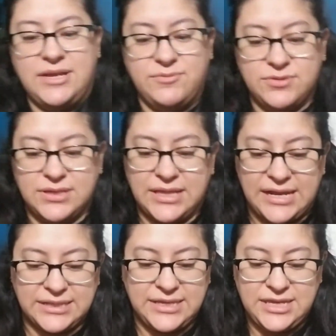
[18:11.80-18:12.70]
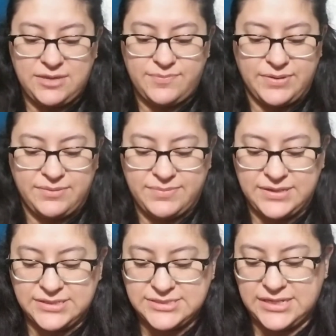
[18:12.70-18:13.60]
I will gladly keep it,
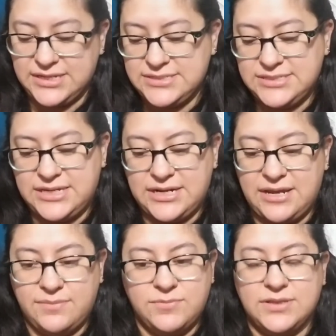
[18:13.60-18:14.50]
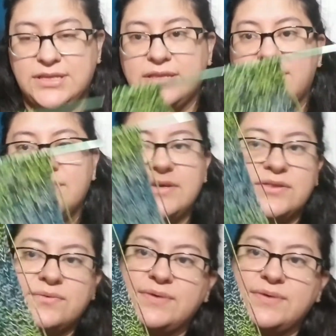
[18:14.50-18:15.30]
because like I said, I'm really loving the